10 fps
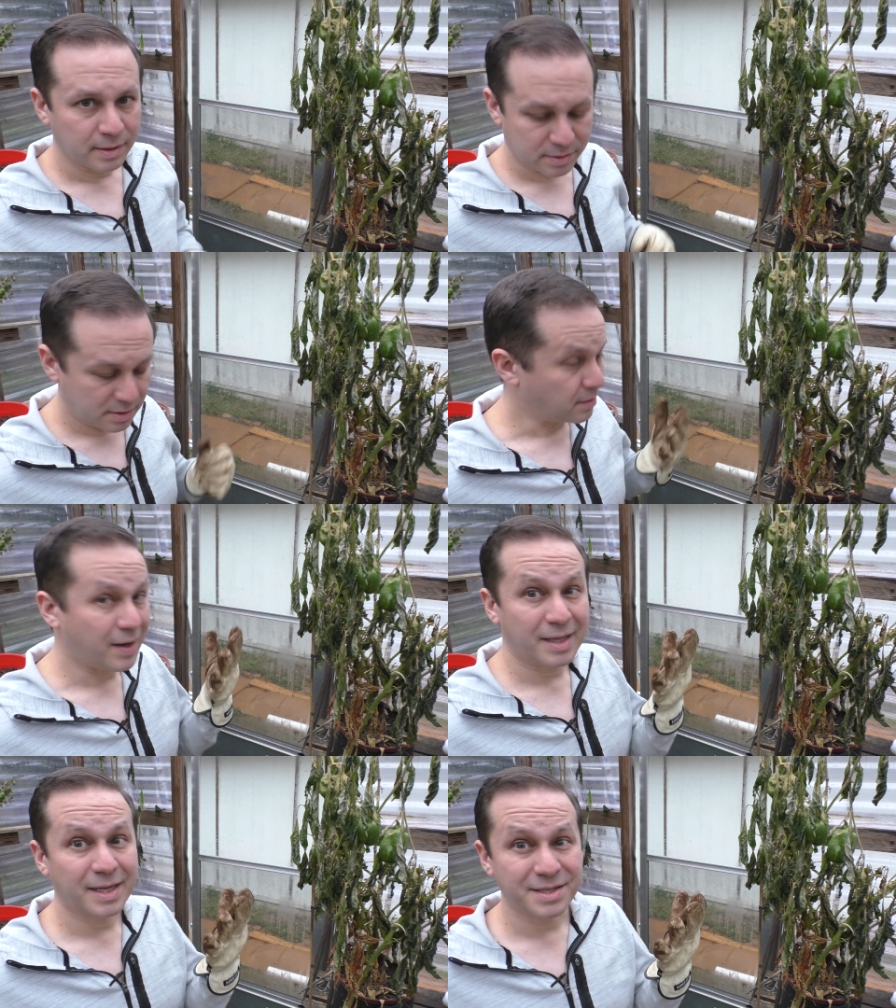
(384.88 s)
So
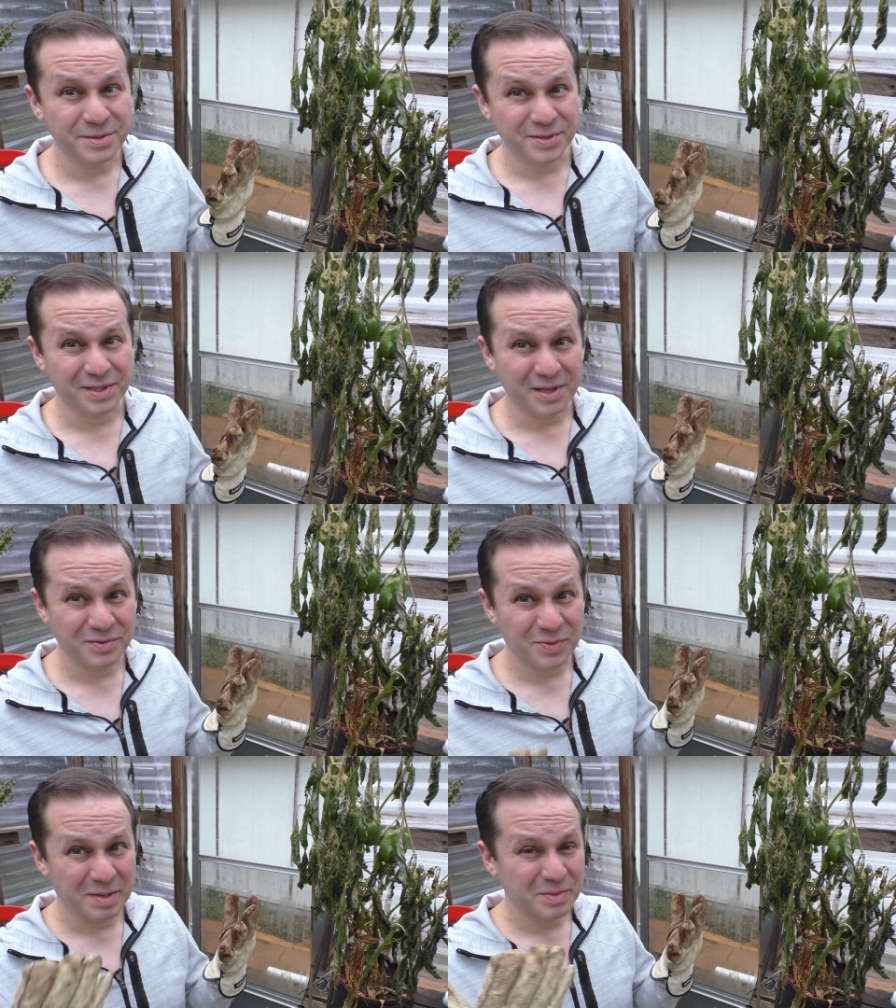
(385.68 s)
I like to use
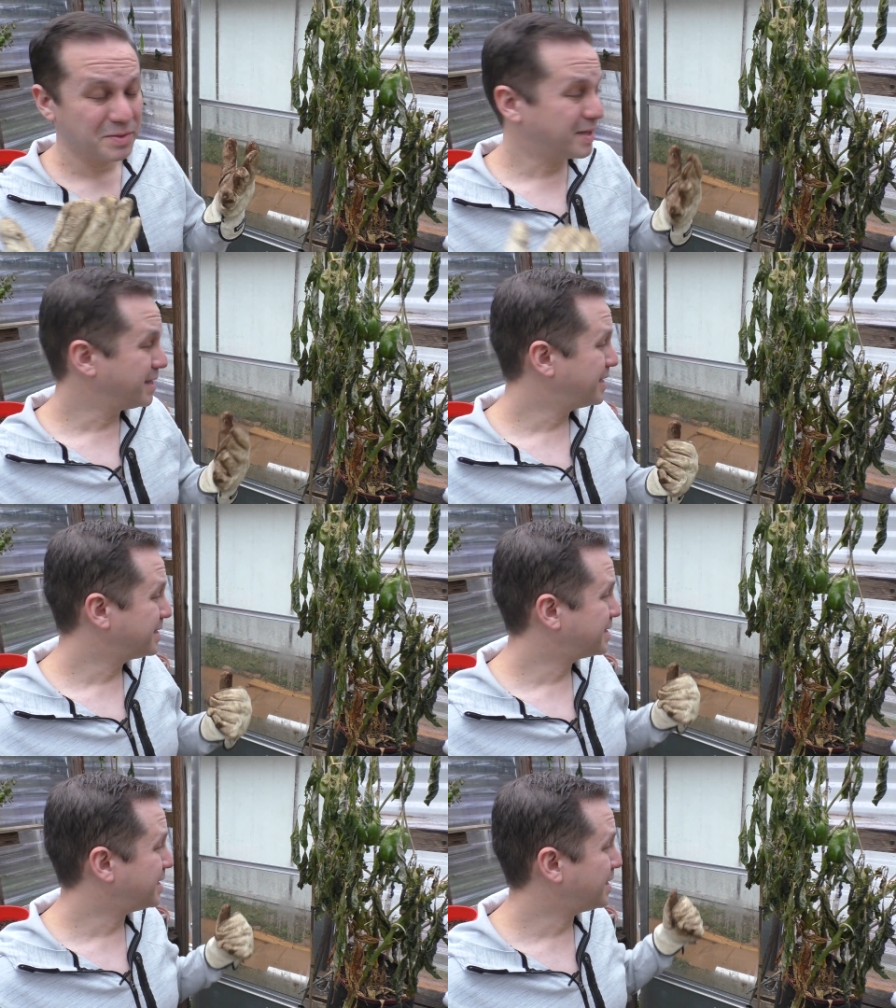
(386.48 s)
gloves when I'm doing
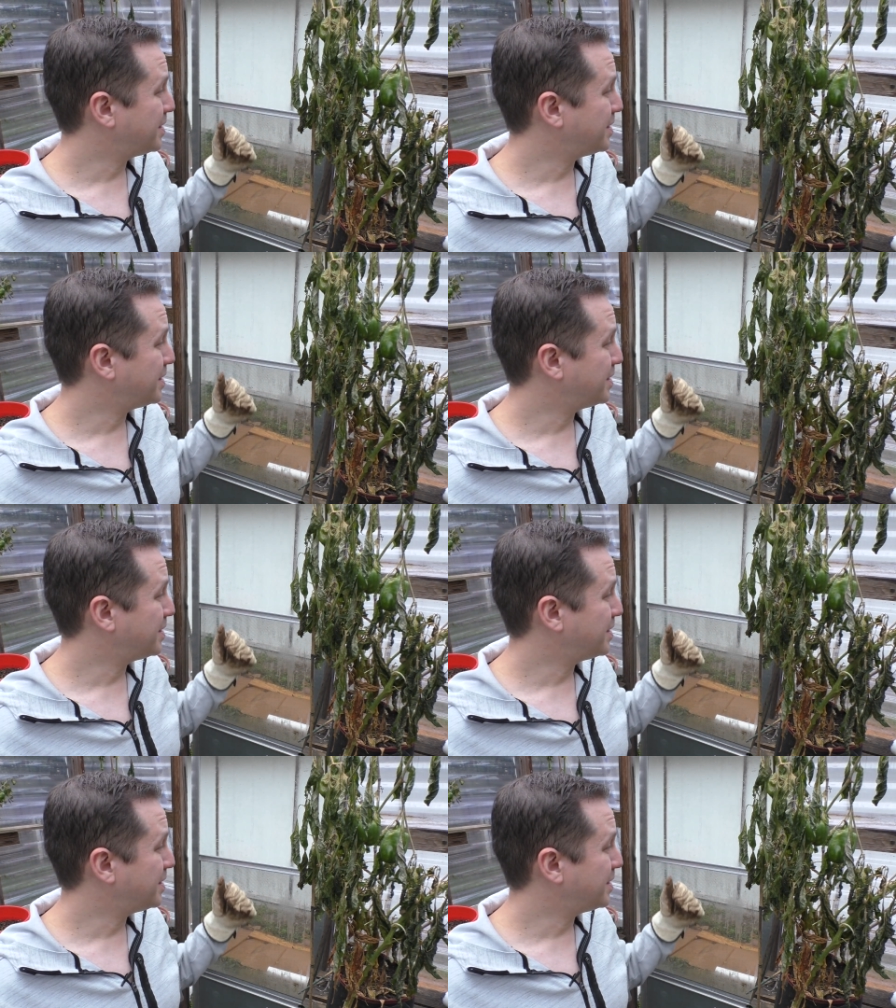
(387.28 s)
this,